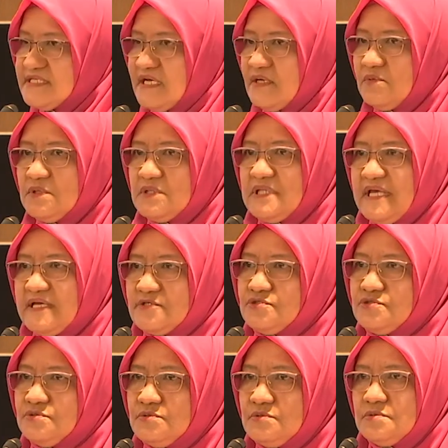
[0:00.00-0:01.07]
I would like
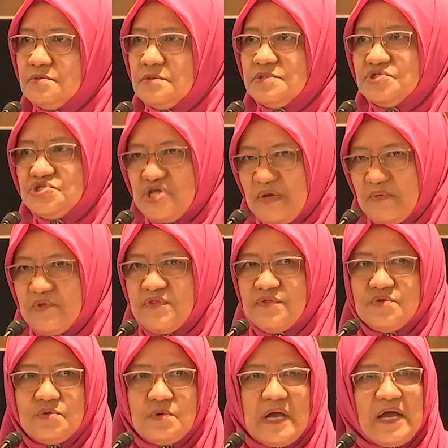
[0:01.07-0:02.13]
to share with
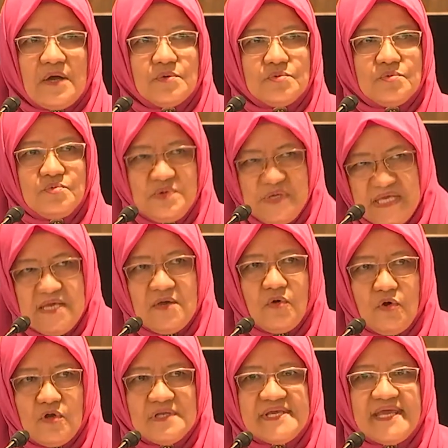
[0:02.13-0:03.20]
you how we
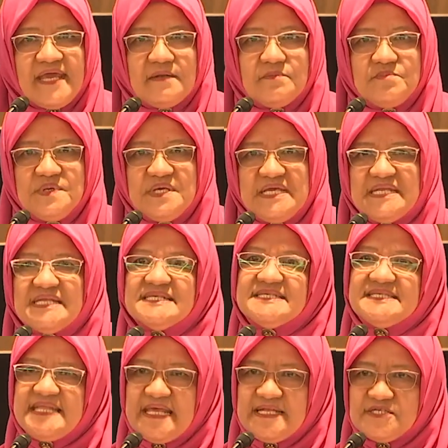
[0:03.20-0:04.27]
all can be in a
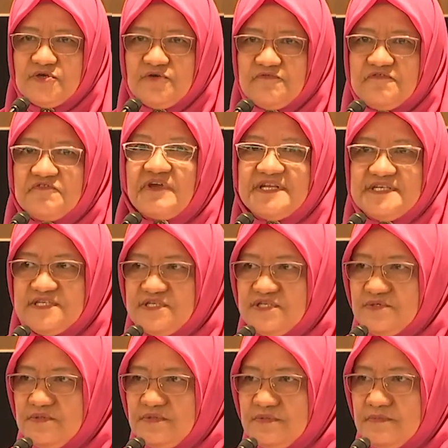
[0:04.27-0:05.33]
state of
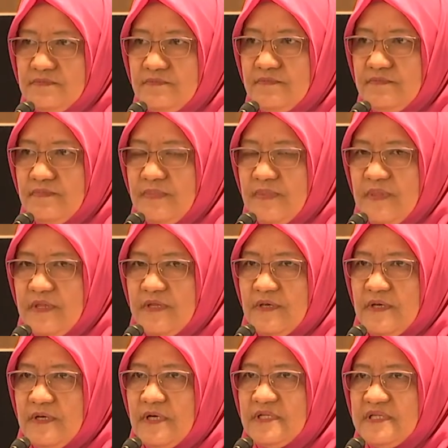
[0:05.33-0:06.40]
gratitude.
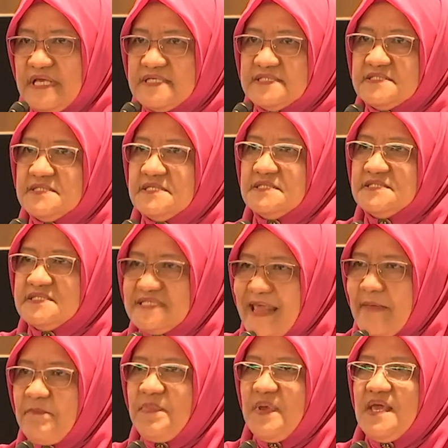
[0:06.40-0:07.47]
That's
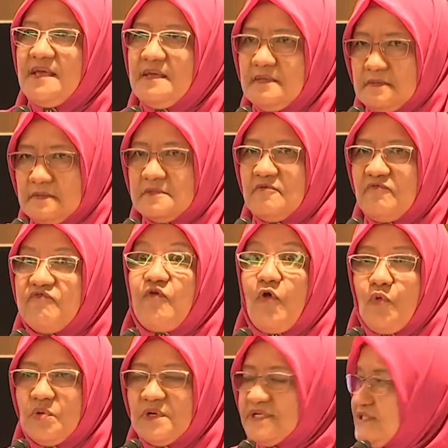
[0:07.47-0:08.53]
stepping
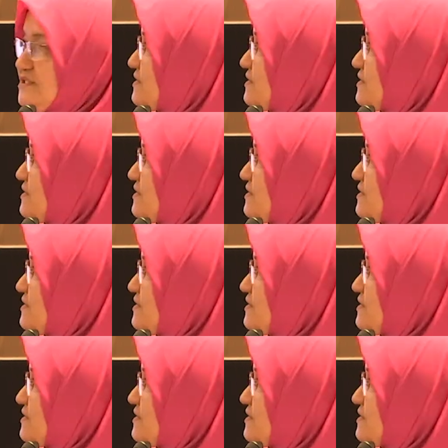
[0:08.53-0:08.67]
forward.